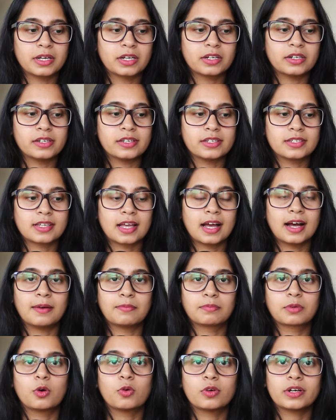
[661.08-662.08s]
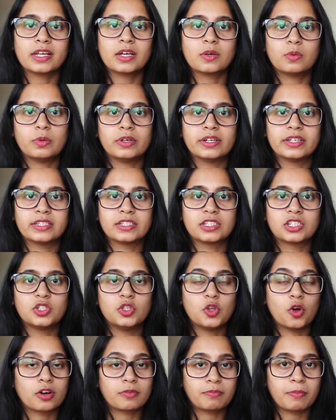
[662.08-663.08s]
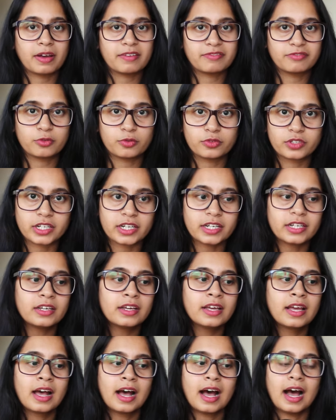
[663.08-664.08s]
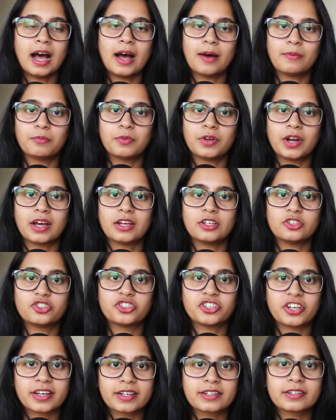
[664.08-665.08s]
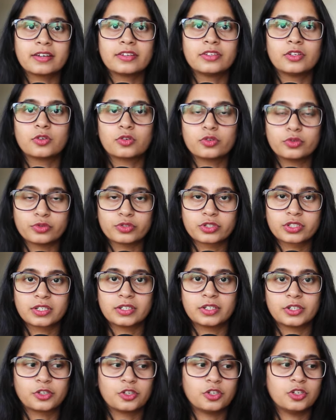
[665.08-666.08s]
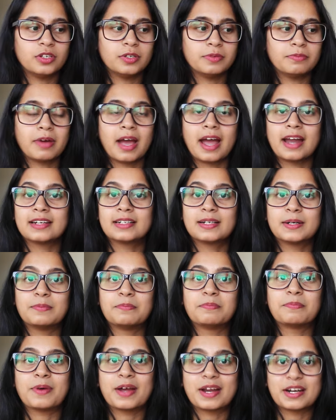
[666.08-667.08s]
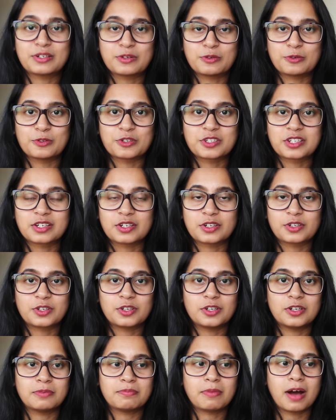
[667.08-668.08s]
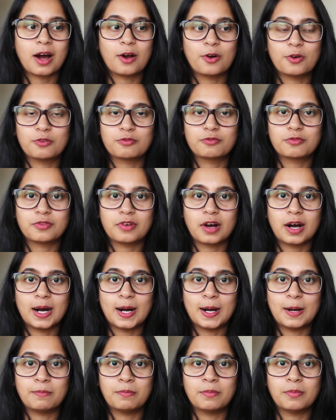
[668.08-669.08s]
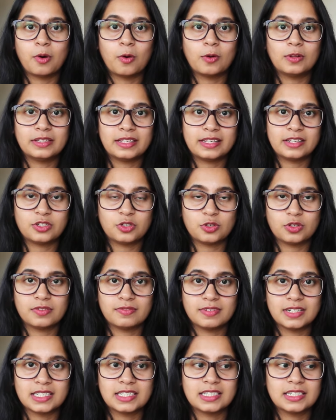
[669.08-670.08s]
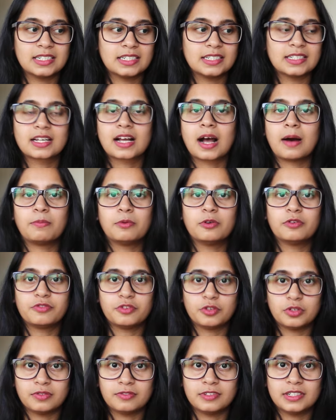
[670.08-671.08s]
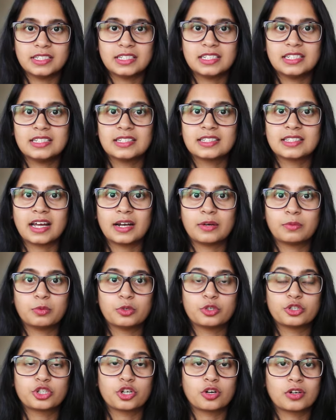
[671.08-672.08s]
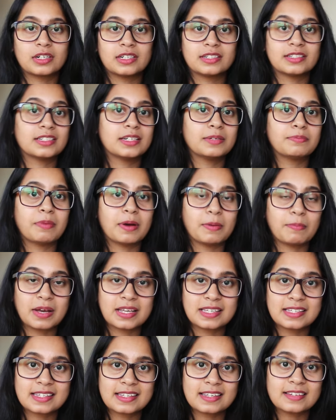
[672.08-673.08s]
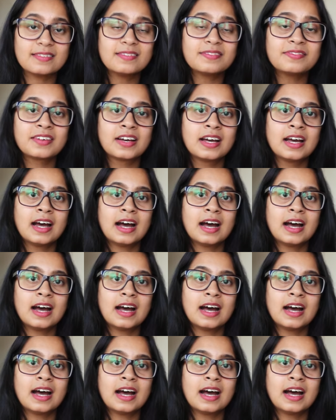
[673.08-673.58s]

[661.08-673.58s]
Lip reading: because coding was not my forte. When I checked the course curriculum and compared course curriculum out of all these universities, a couple of universities that were shortlisted by myself,